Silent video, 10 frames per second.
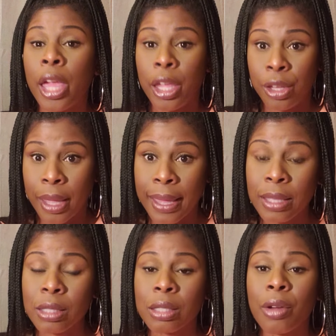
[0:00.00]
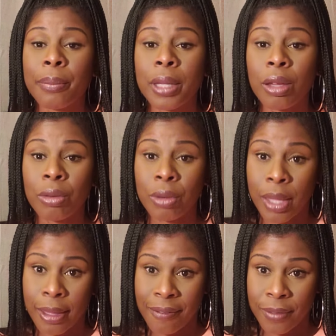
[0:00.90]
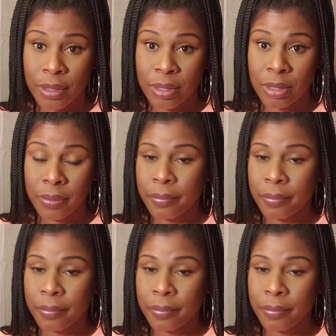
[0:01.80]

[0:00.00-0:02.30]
and your ass is going to be on the canvas.